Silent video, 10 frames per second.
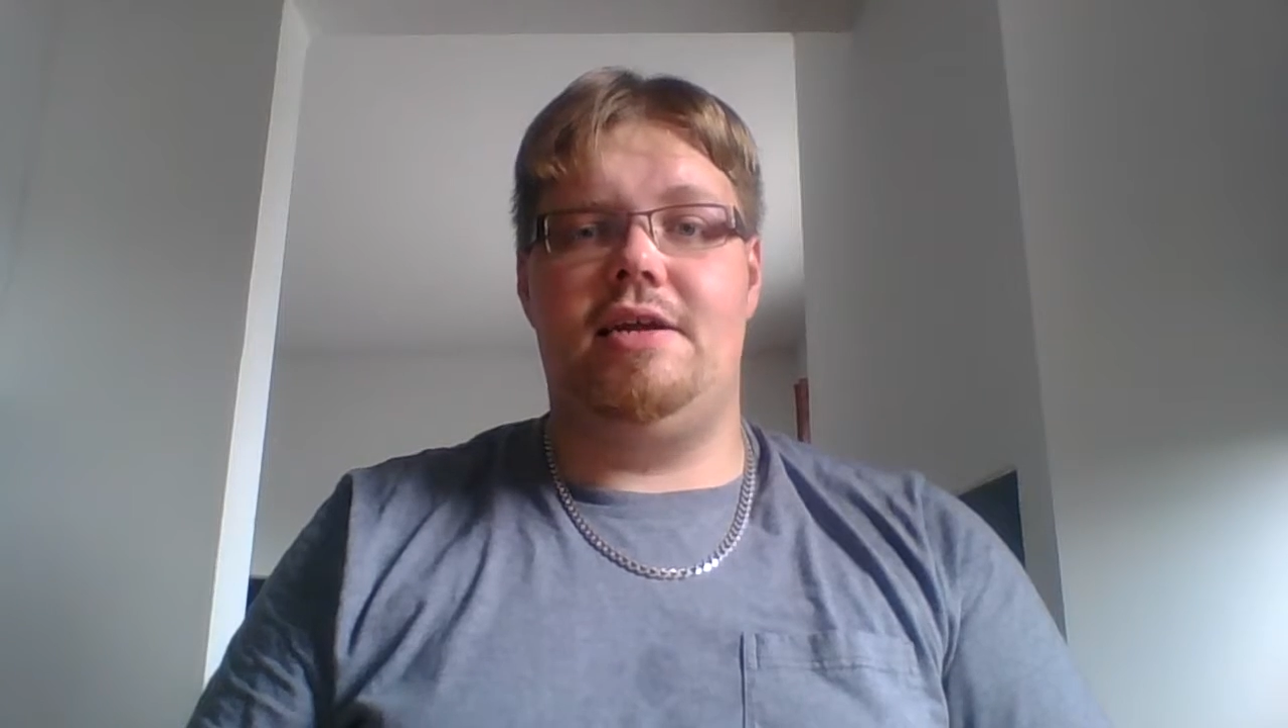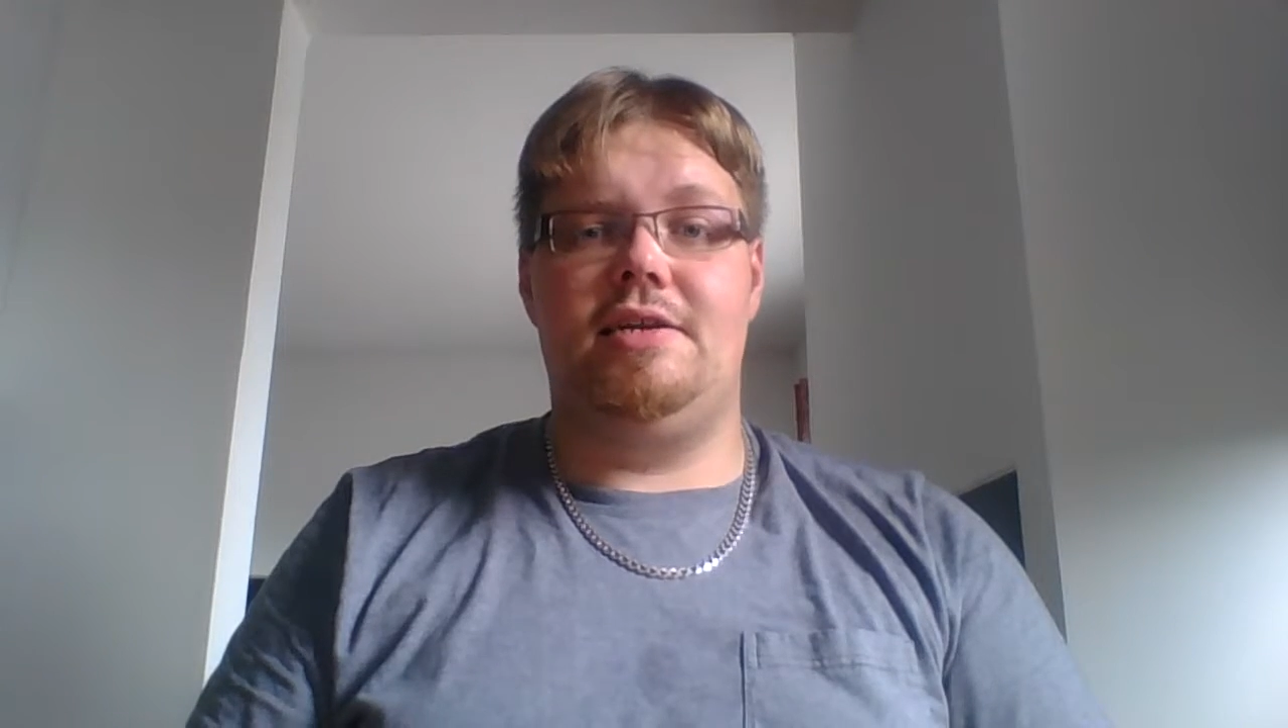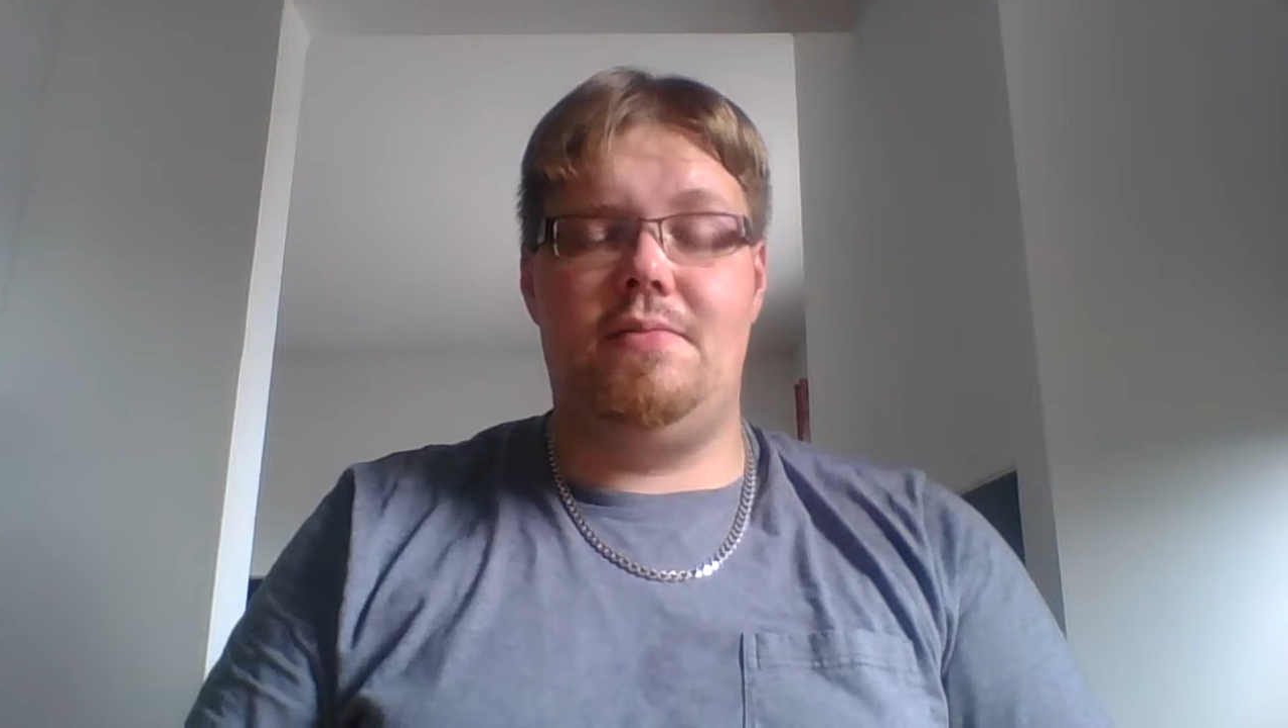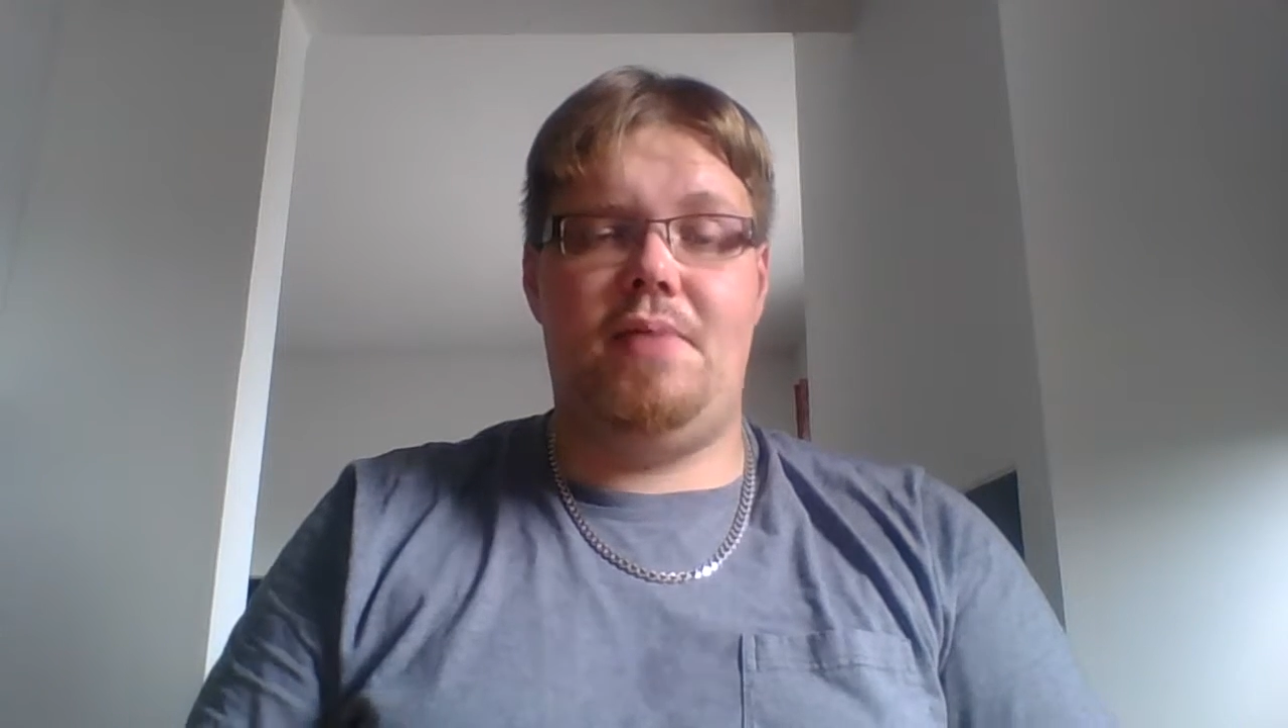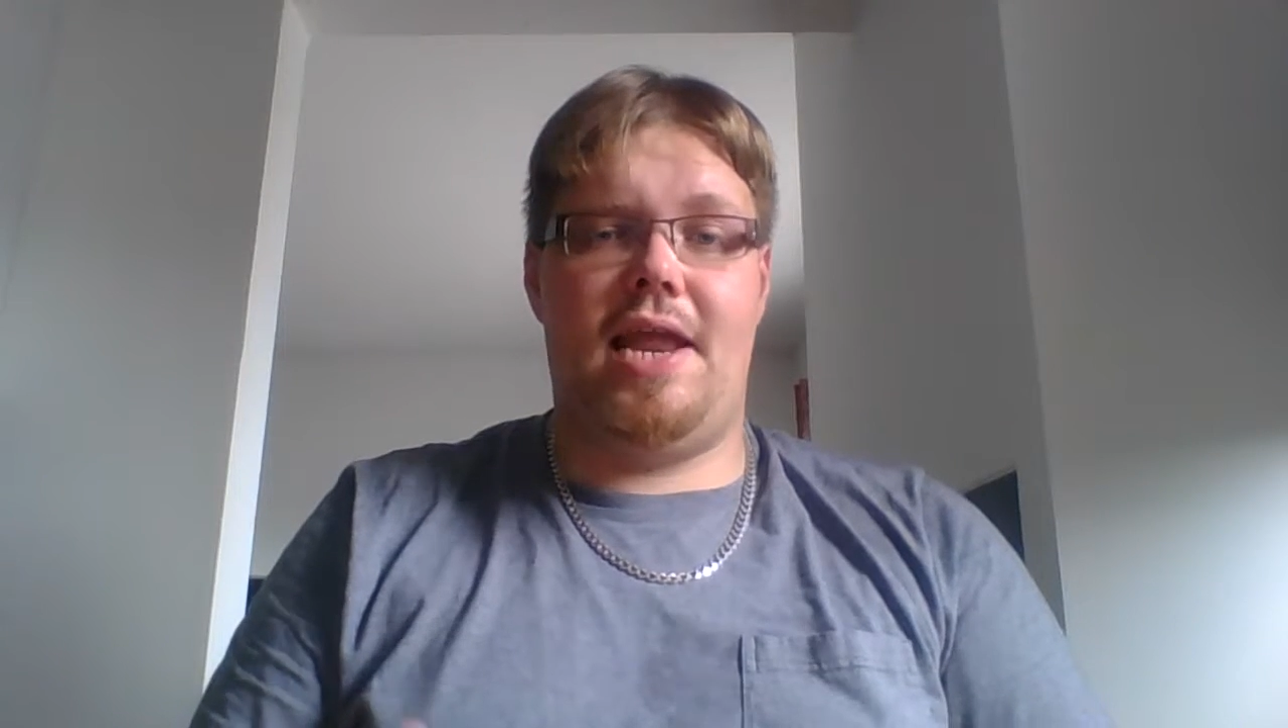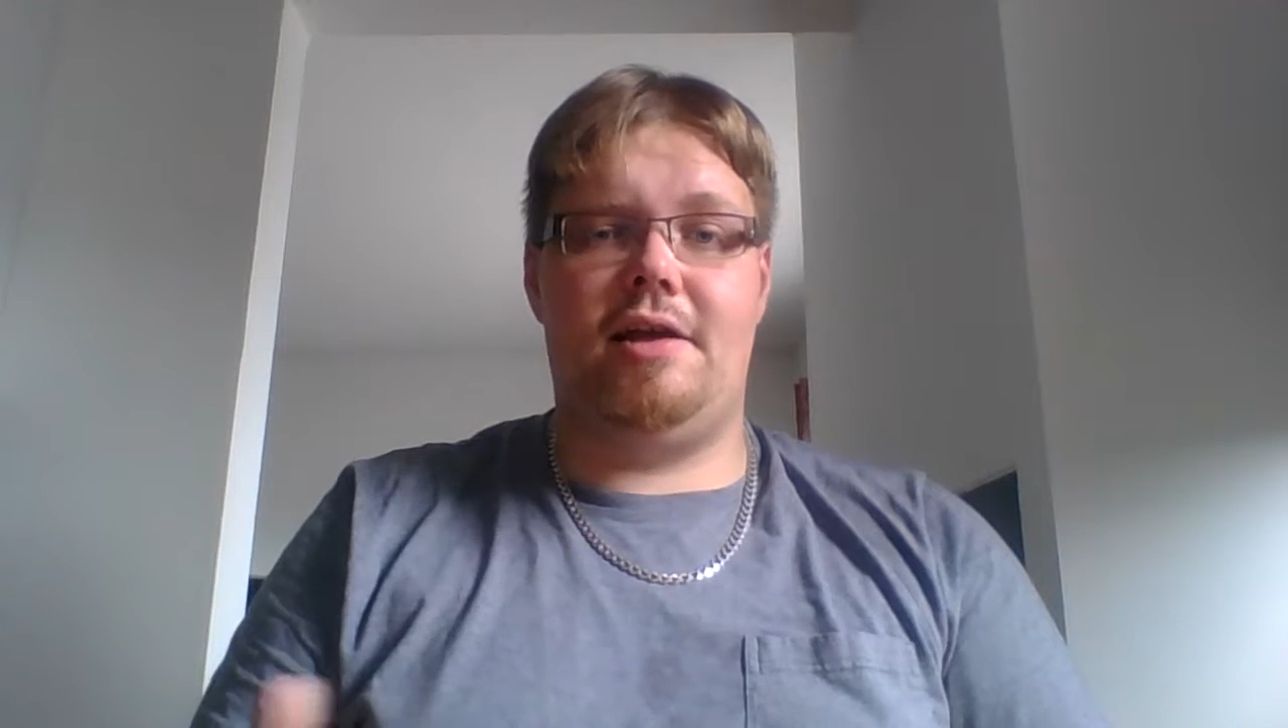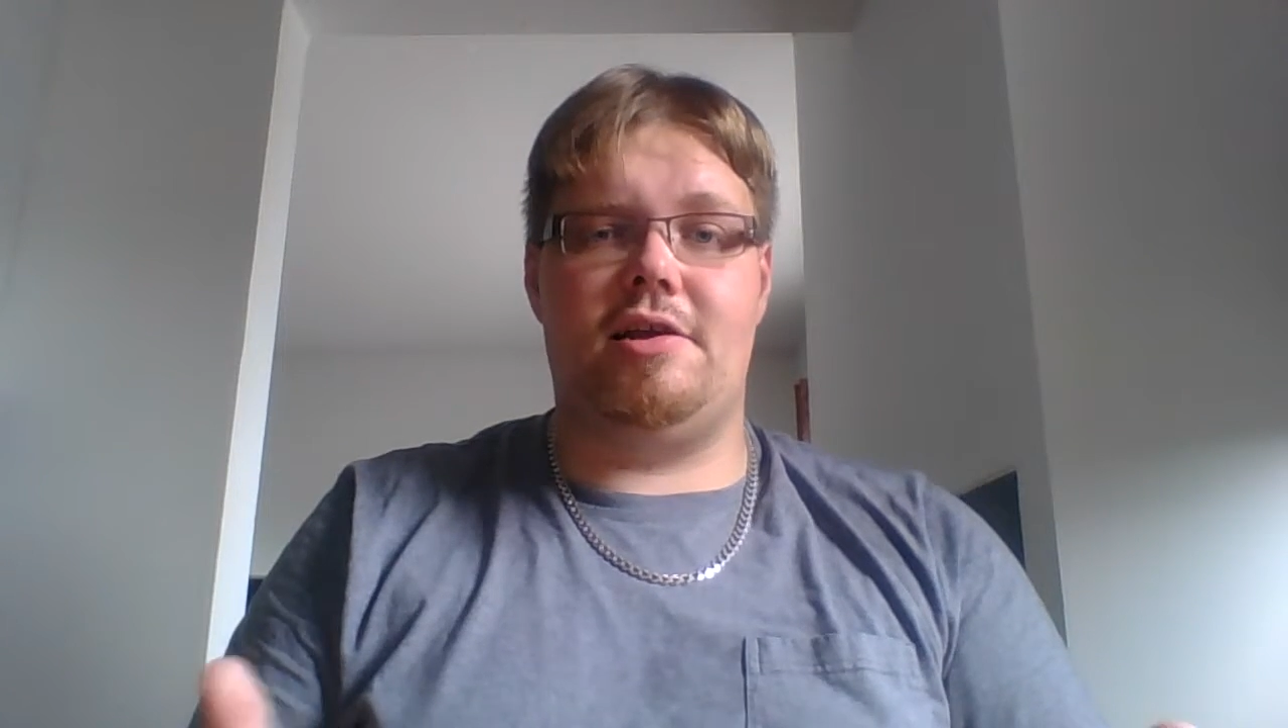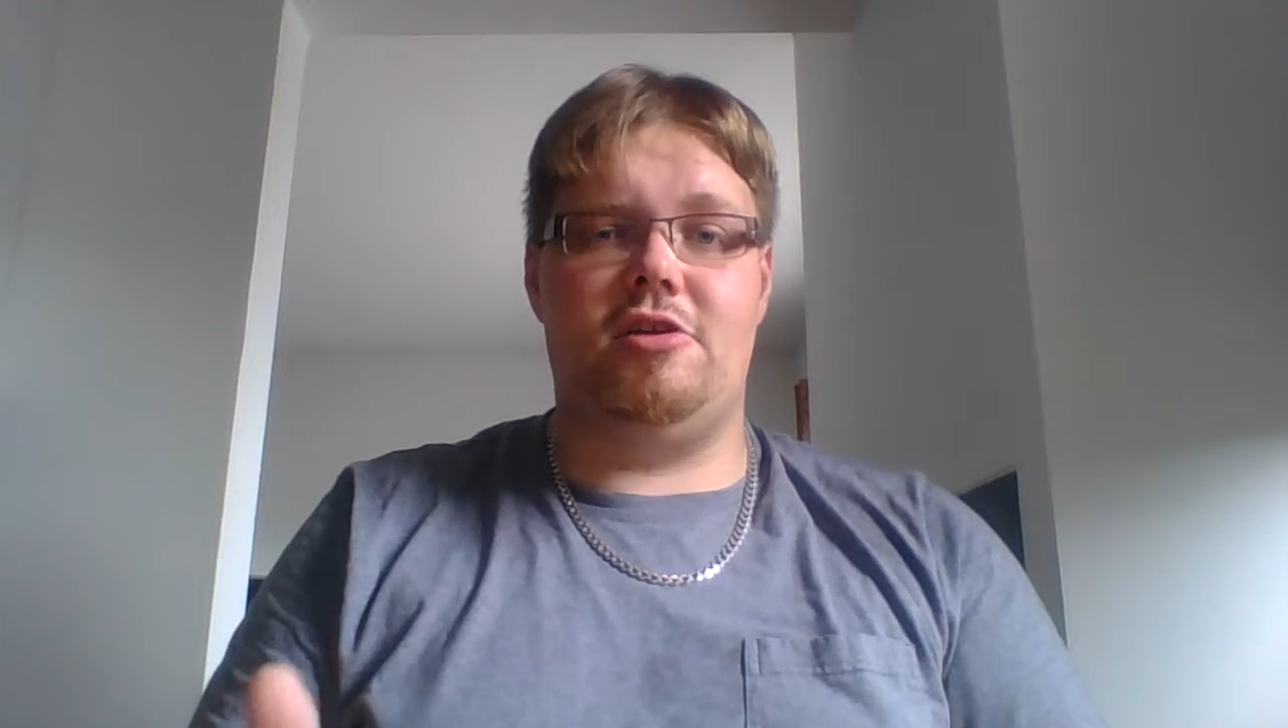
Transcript: depending on